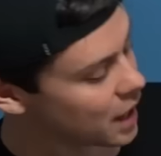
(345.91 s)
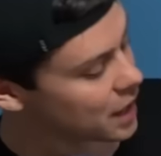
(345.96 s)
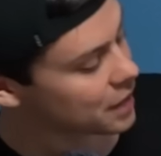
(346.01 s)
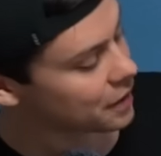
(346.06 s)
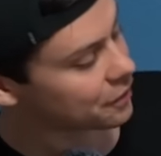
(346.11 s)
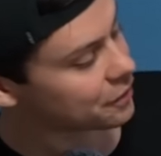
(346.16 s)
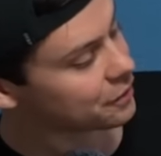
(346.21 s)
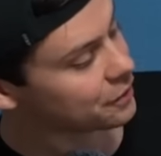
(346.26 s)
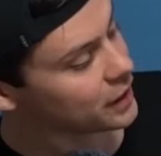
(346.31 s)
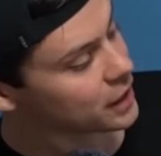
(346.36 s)

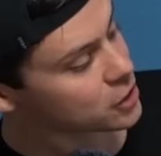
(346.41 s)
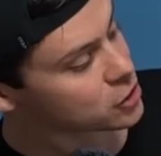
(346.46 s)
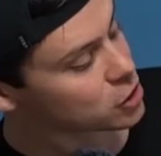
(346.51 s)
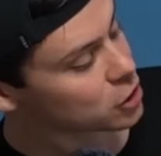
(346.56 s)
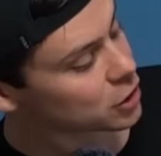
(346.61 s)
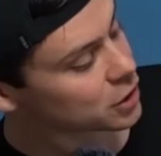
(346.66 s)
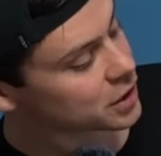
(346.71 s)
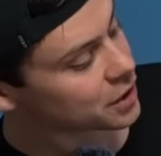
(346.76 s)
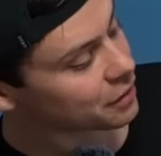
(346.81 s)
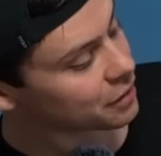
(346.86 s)
The
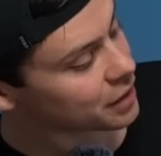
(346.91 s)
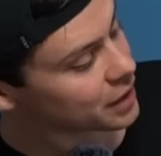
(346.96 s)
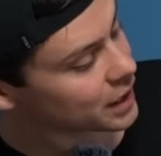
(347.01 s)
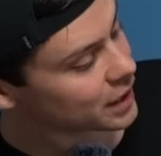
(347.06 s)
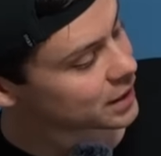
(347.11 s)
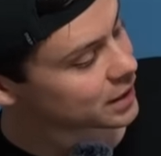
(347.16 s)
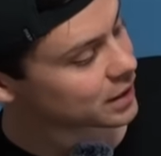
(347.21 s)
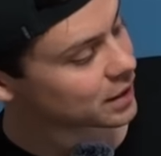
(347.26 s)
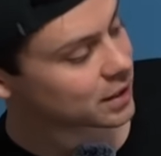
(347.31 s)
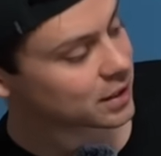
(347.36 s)
features of
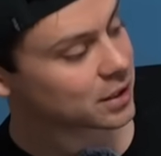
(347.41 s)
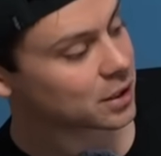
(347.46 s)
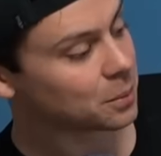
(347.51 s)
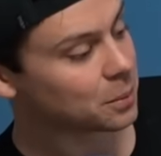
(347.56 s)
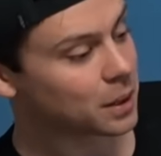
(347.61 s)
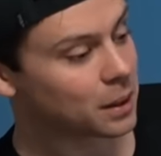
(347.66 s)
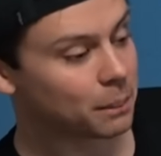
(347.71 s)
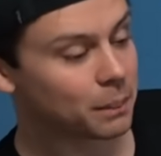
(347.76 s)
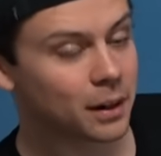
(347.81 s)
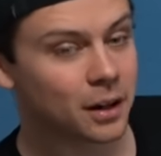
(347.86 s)
this
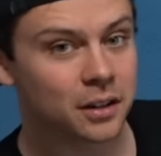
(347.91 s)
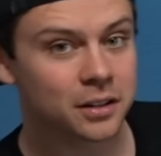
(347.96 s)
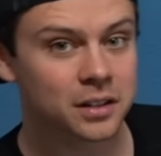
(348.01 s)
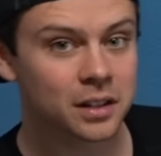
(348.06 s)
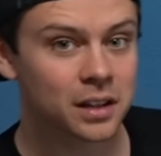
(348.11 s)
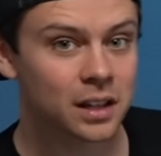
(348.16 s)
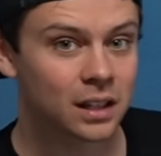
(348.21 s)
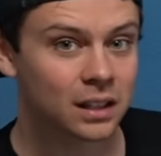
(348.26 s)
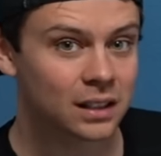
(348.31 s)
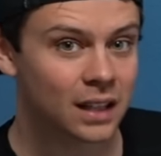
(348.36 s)
system compared
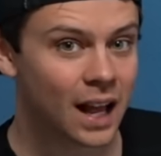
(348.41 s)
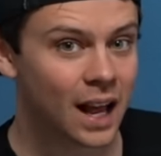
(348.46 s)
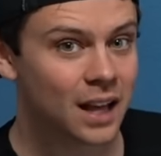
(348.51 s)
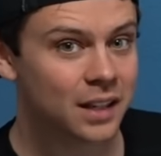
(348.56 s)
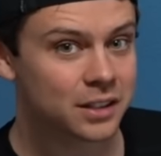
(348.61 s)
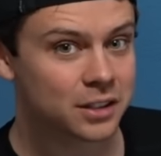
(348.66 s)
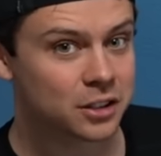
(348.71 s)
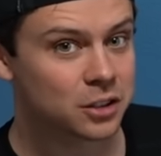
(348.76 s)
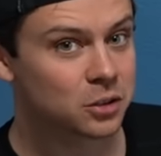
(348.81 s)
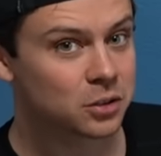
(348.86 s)
to the
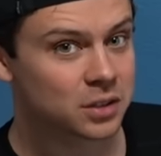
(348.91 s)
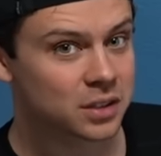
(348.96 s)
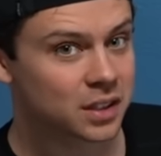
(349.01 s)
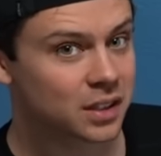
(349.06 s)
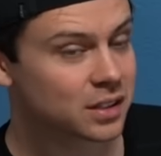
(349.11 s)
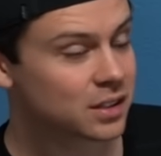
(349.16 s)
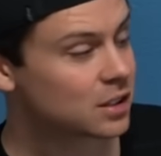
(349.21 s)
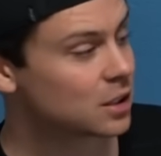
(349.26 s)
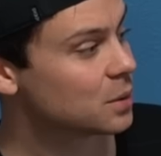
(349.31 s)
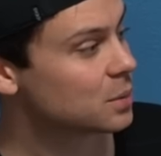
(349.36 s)
last two
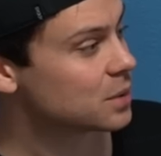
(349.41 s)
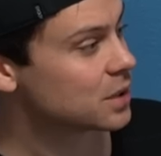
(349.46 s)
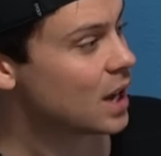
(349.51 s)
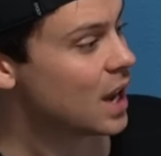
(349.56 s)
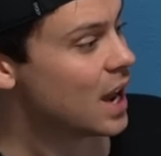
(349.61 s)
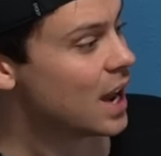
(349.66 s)
systems